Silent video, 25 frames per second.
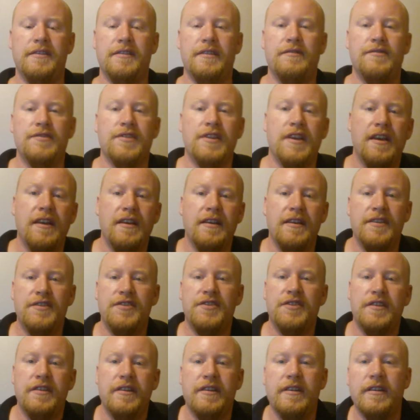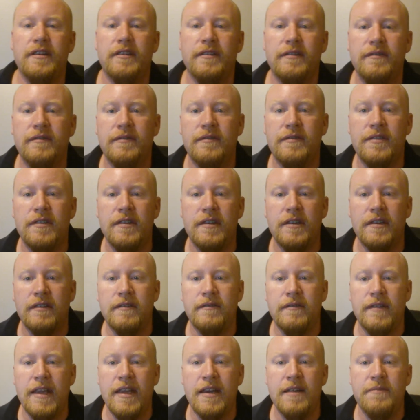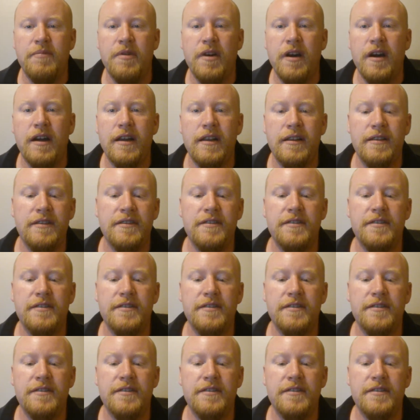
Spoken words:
and I was kind of itching to eat a pod.